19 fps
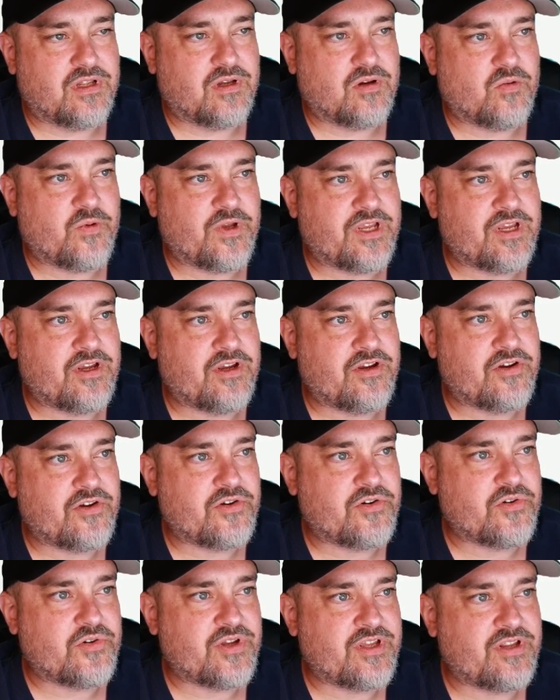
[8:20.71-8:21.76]
We can
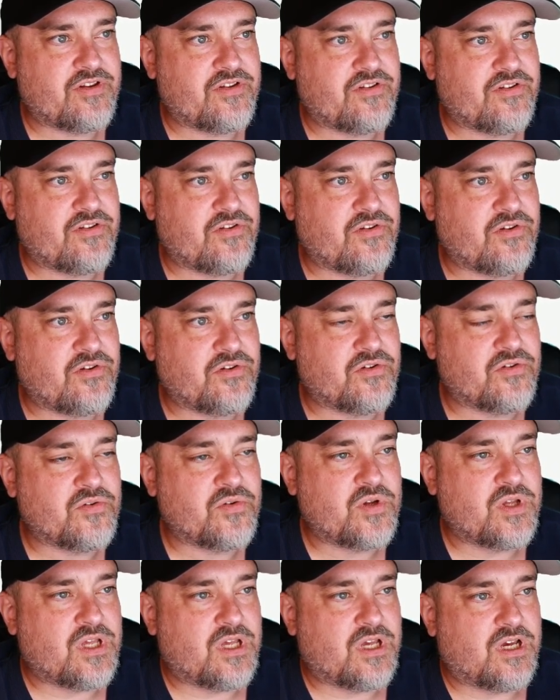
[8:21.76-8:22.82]
go into,
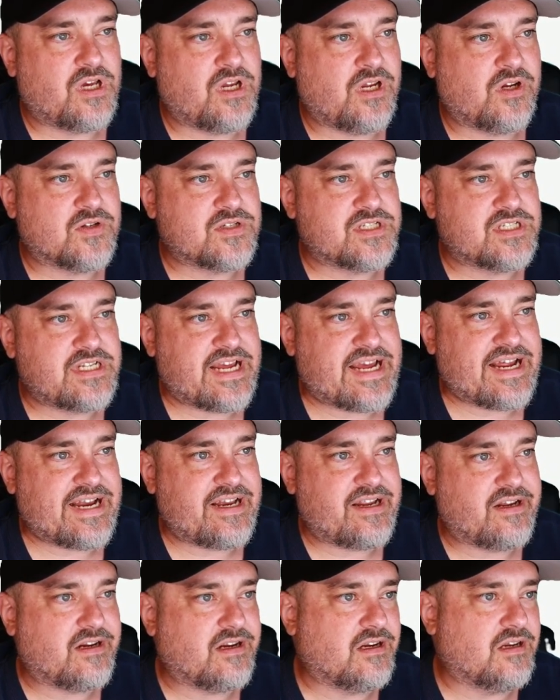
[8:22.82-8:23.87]

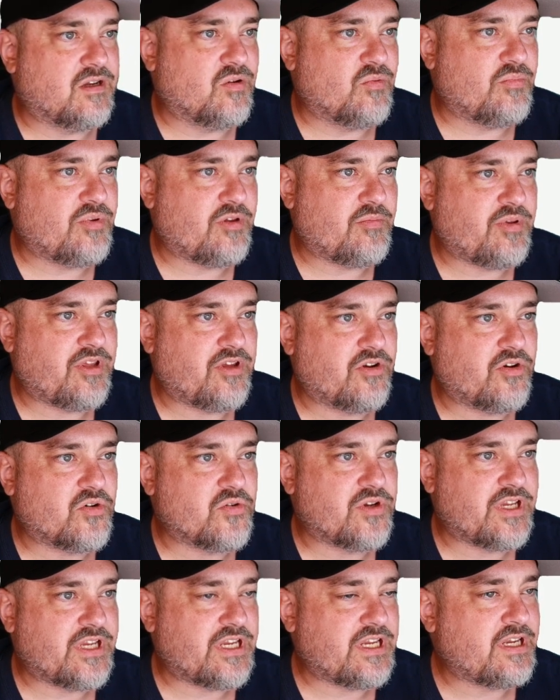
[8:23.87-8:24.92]
static,
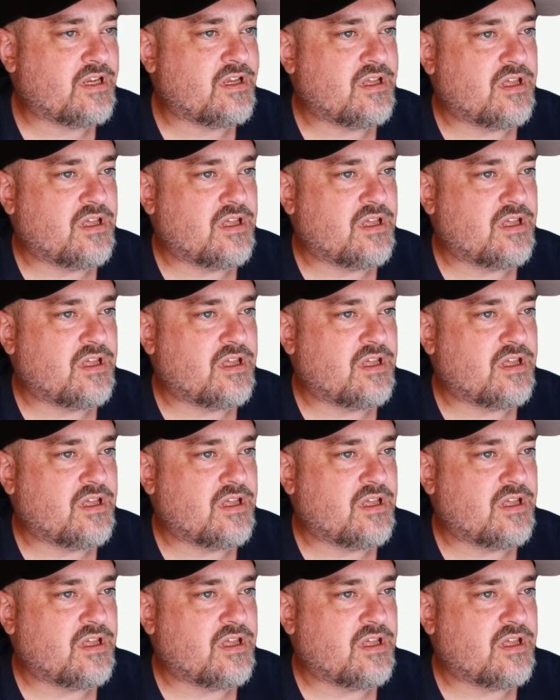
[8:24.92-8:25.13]
PPOE.